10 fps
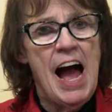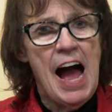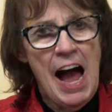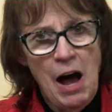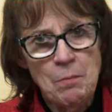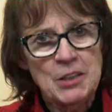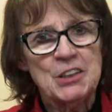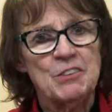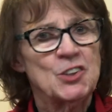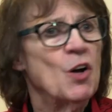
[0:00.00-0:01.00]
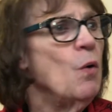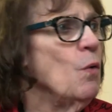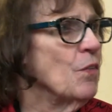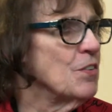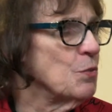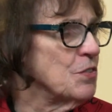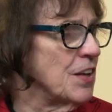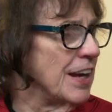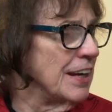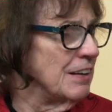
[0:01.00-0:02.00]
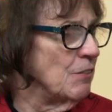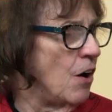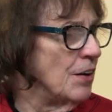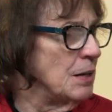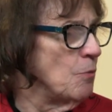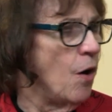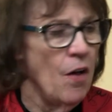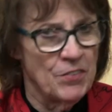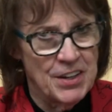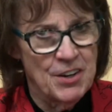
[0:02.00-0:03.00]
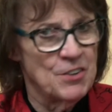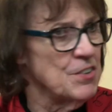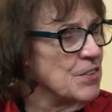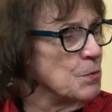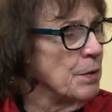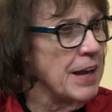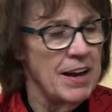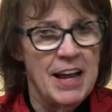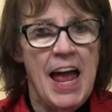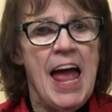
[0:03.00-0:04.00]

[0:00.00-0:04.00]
how much of a toll this was taking on him all the years as this been out.